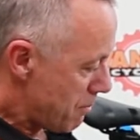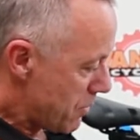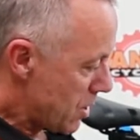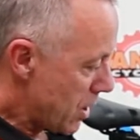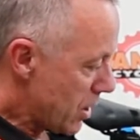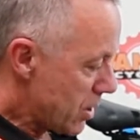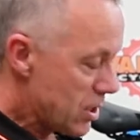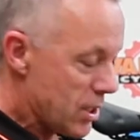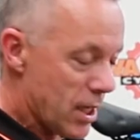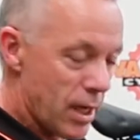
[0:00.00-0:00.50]

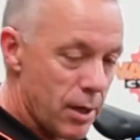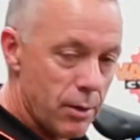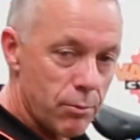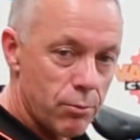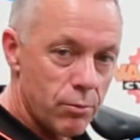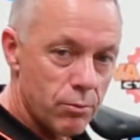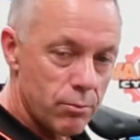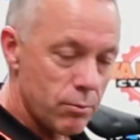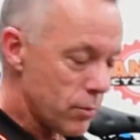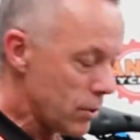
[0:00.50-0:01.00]
let's say,
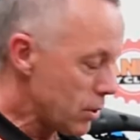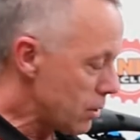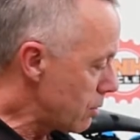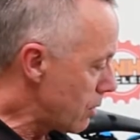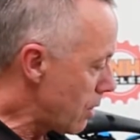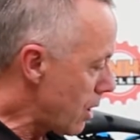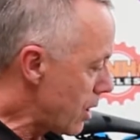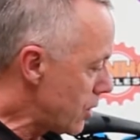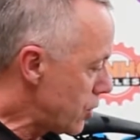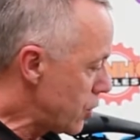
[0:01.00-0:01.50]

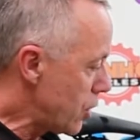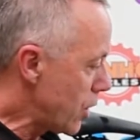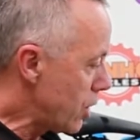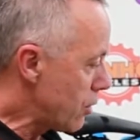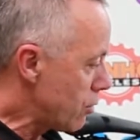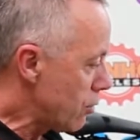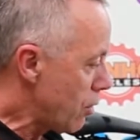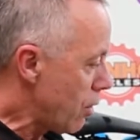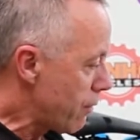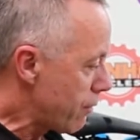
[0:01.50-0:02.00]

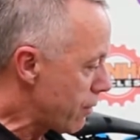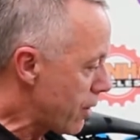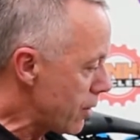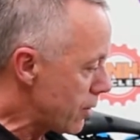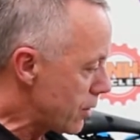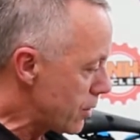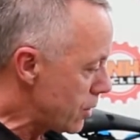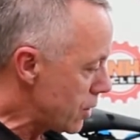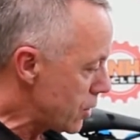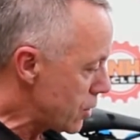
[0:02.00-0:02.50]
gentle
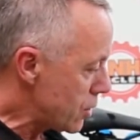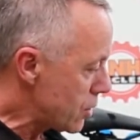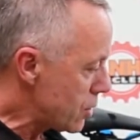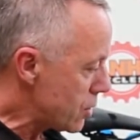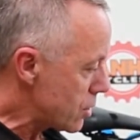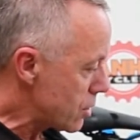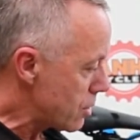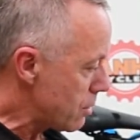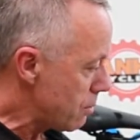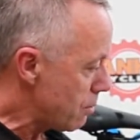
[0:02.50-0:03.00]
off-road
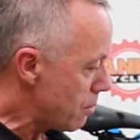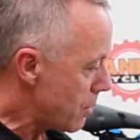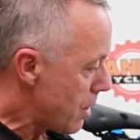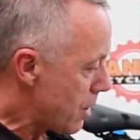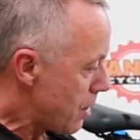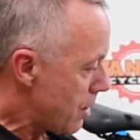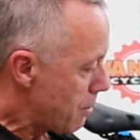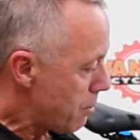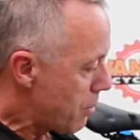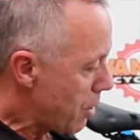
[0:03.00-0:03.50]
conditions,
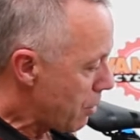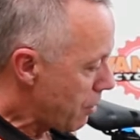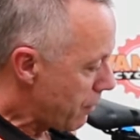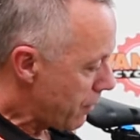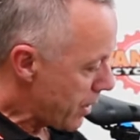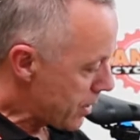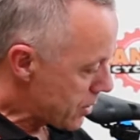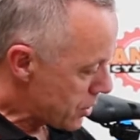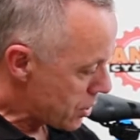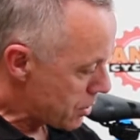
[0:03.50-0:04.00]
but
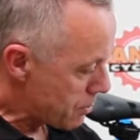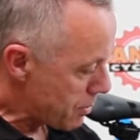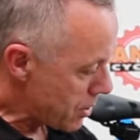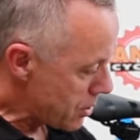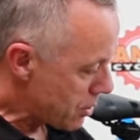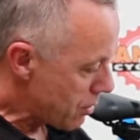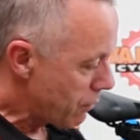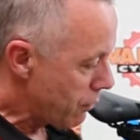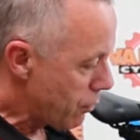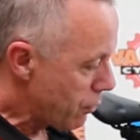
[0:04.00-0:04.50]
without
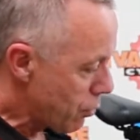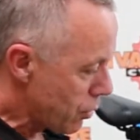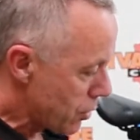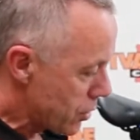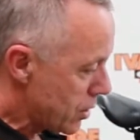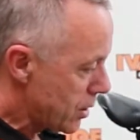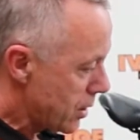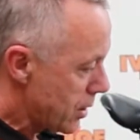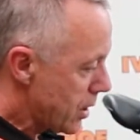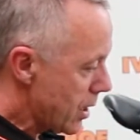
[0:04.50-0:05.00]
suspension
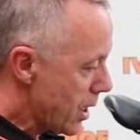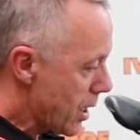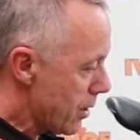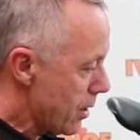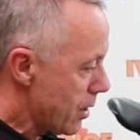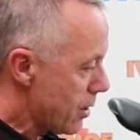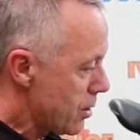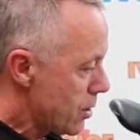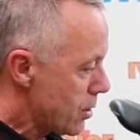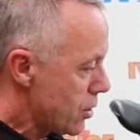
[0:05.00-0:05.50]
forks and the
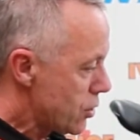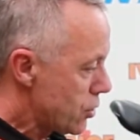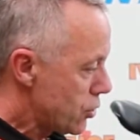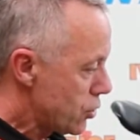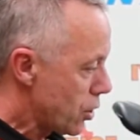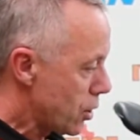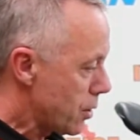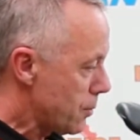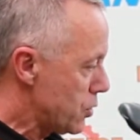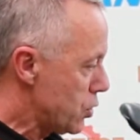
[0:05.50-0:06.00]
other
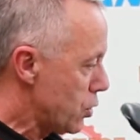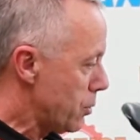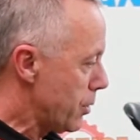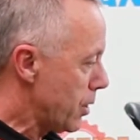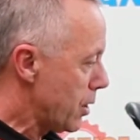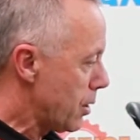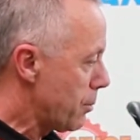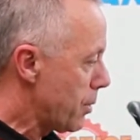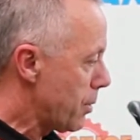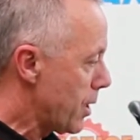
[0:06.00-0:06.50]
shock
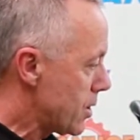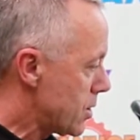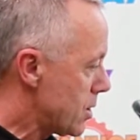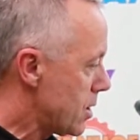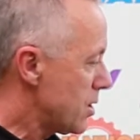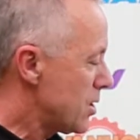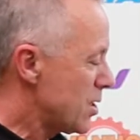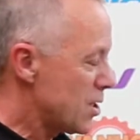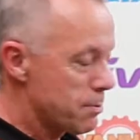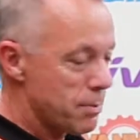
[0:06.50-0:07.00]
absorbing
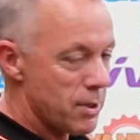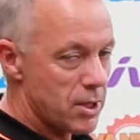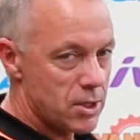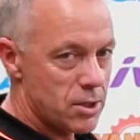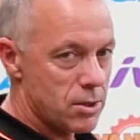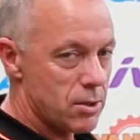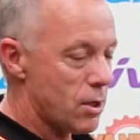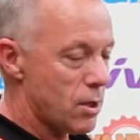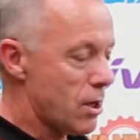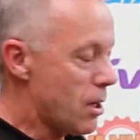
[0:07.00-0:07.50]
capacities, it's
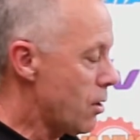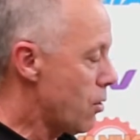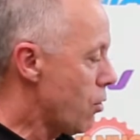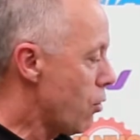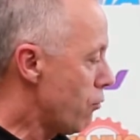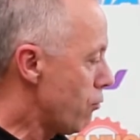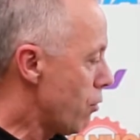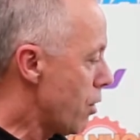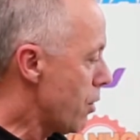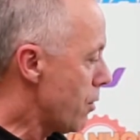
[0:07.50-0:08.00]
best
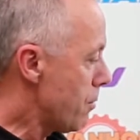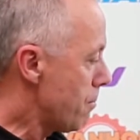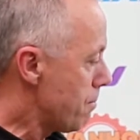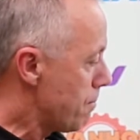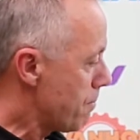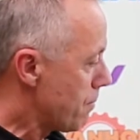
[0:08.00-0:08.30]
on road.